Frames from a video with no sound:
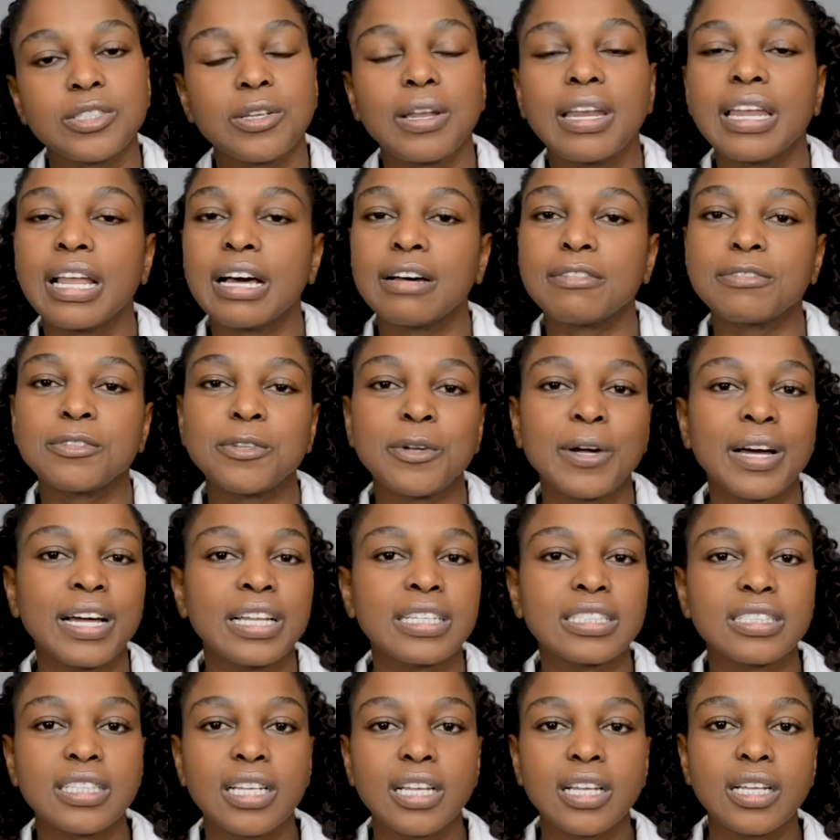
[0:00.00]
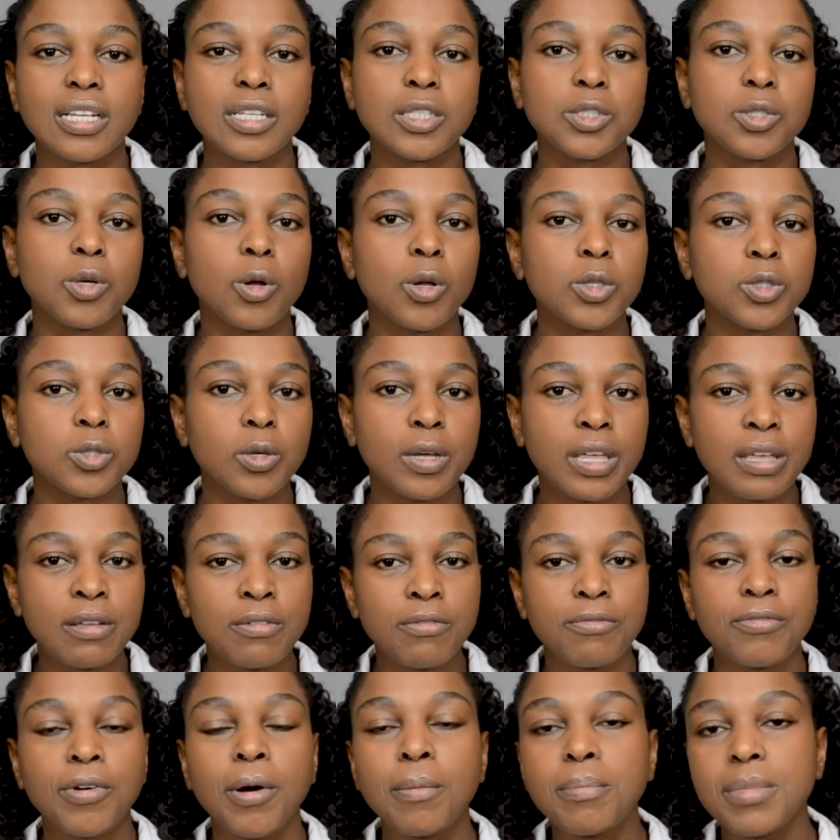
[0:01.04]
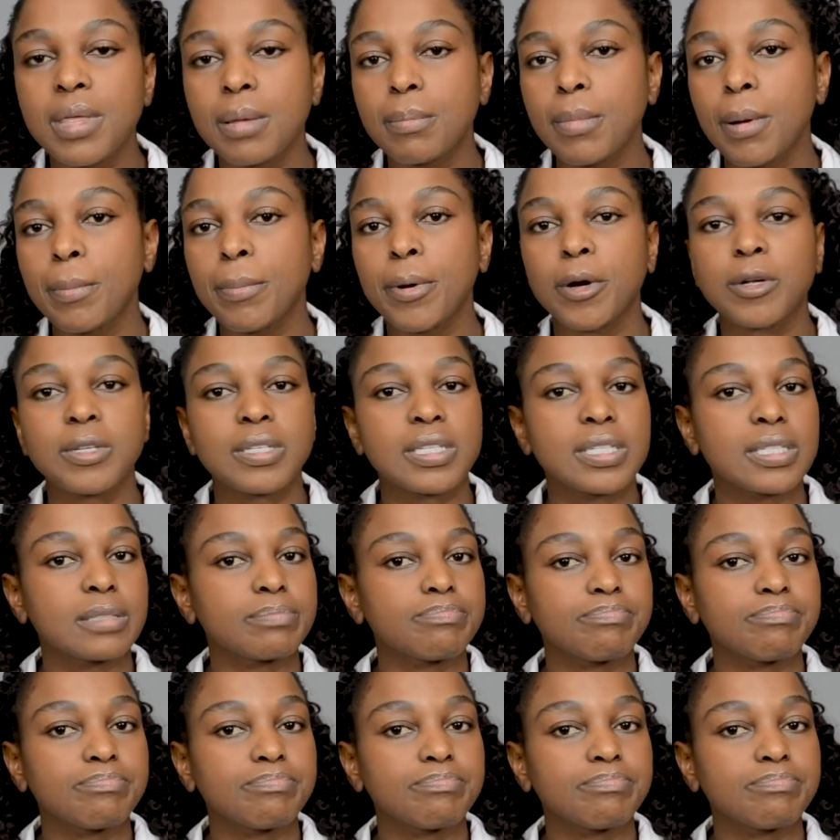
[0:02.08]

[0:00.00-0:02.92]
your loved ones, to also inform them about